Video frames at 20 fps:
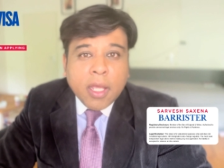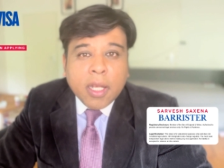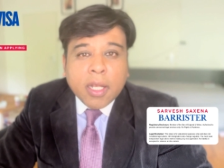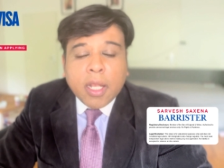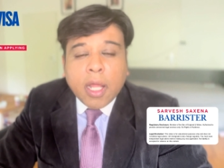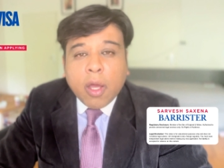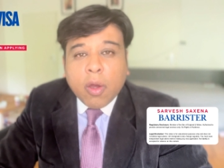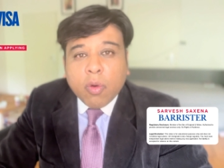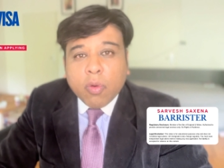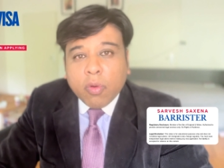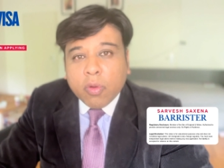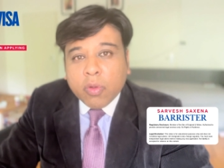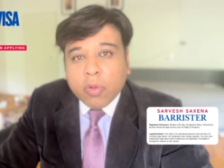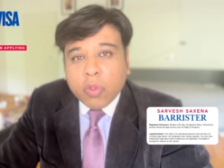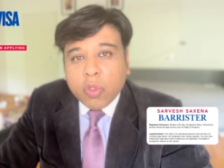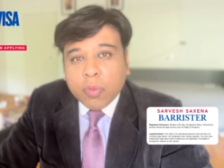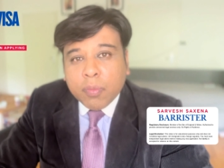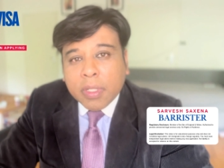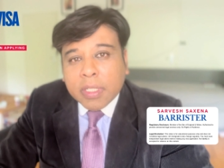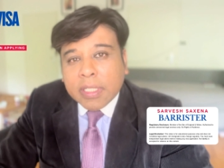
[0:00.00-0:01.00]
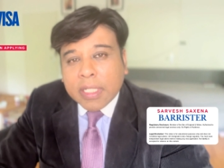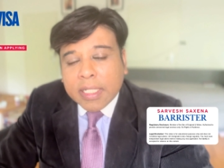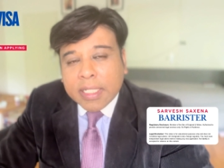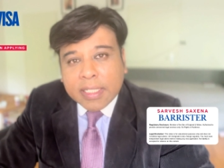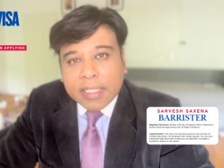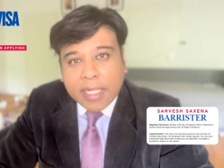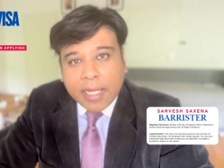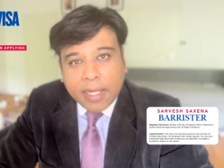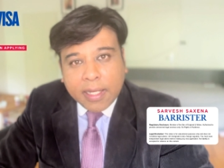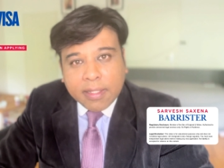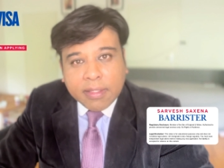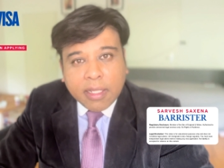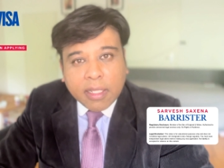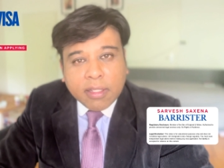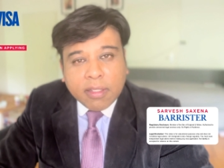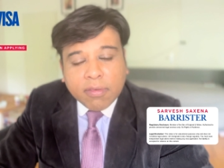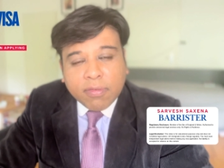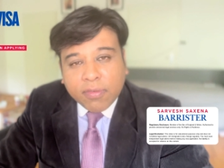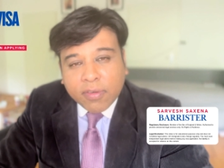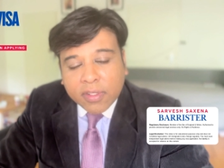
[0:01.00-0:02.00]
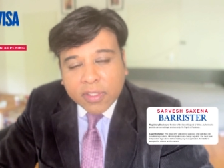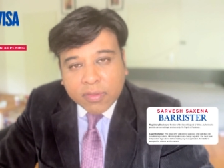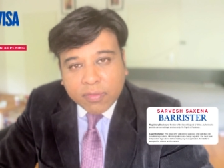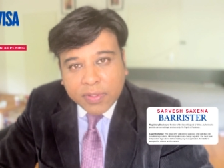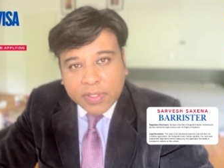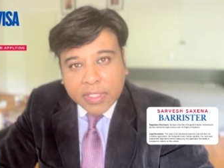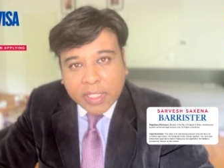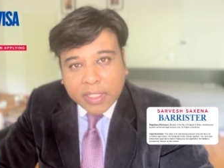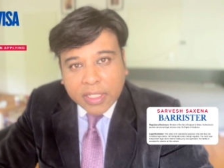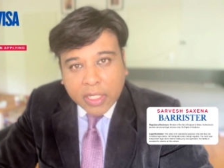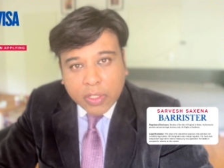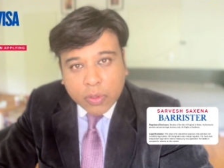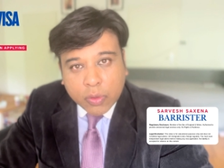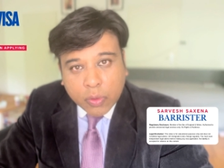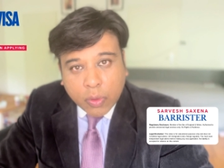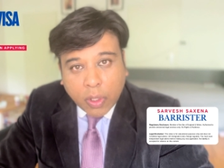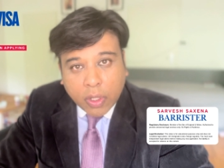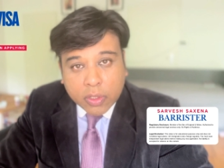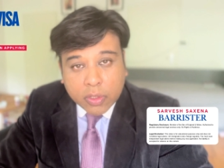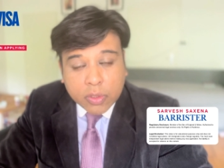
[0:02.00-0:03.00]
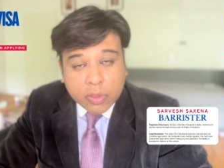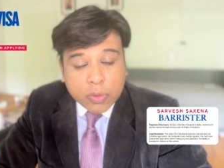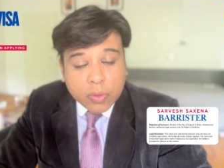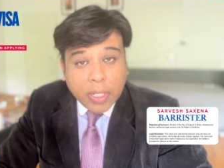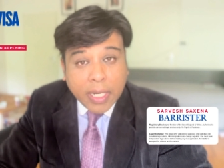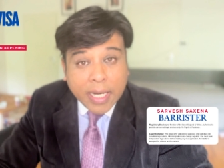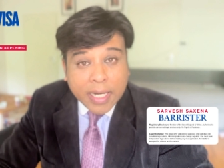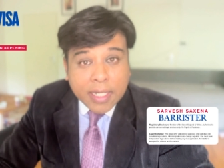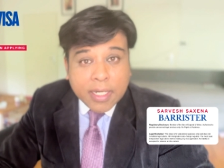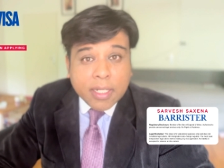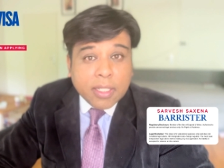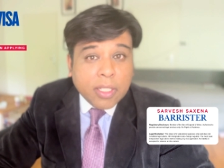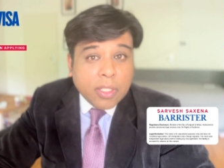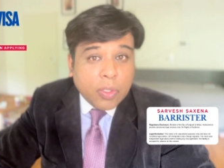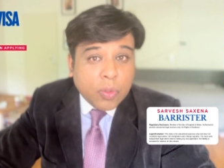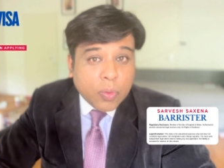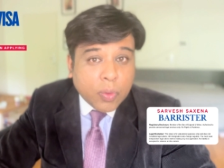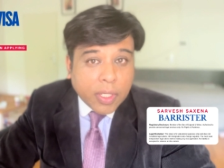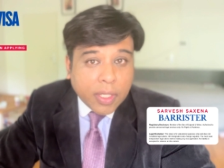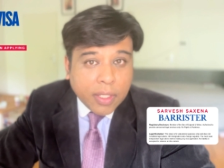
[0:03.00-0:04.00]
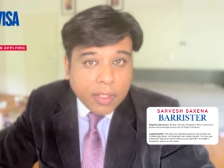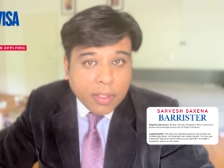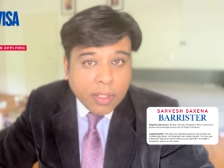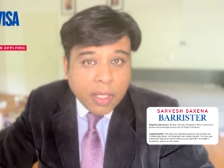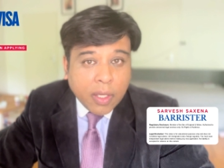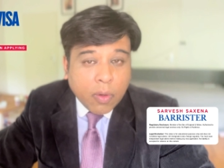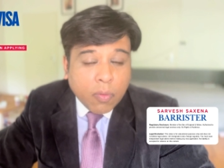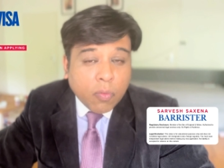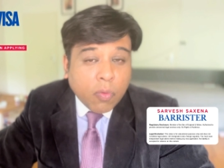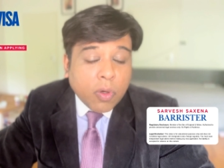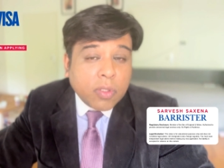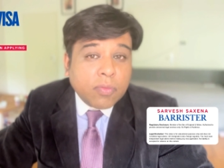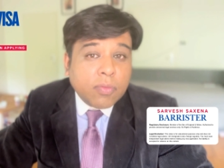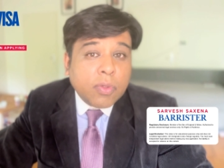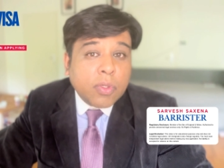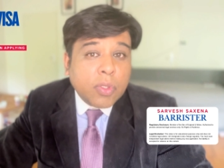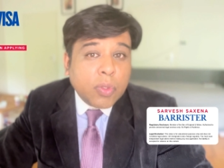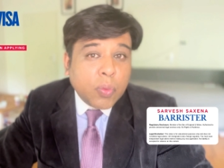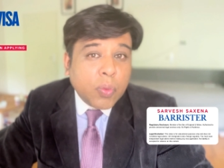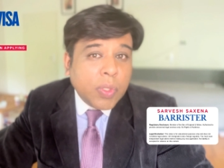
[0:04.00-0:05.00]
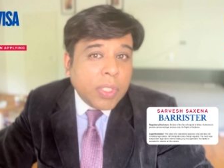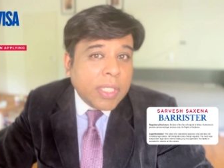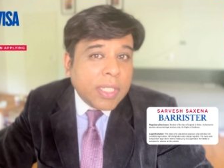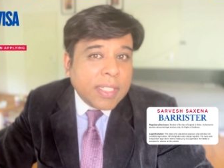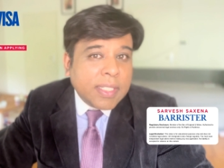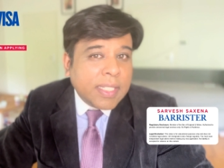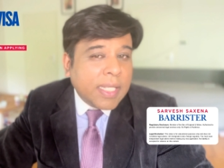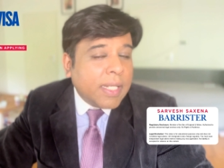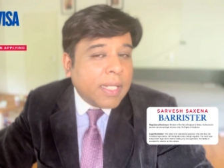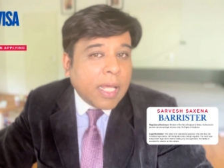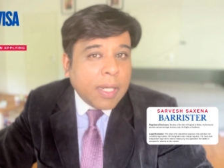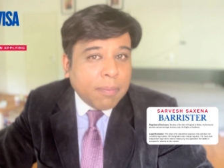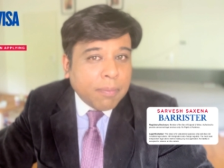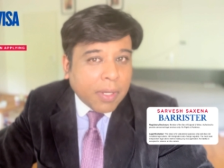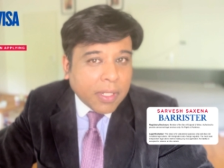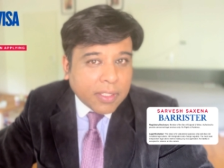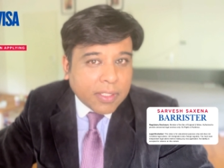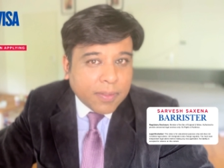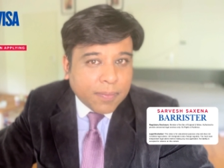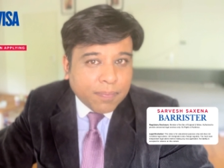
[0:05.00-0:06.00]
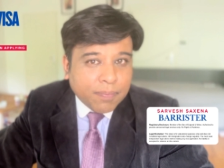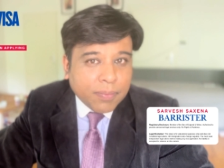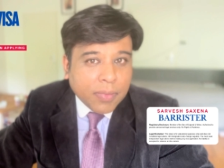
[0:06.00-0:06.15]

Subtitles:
Now, you must understand that the first visa that you got to enter the UK was for 2 years and 9 months.